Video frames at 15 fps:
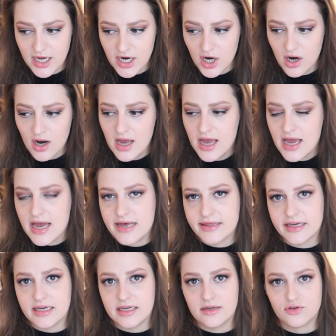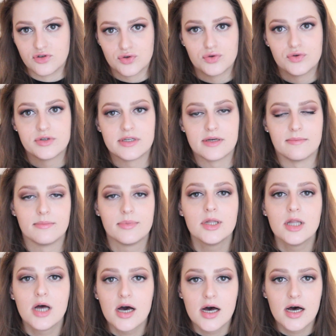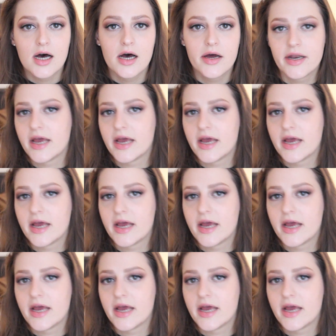there, and they drew some blood,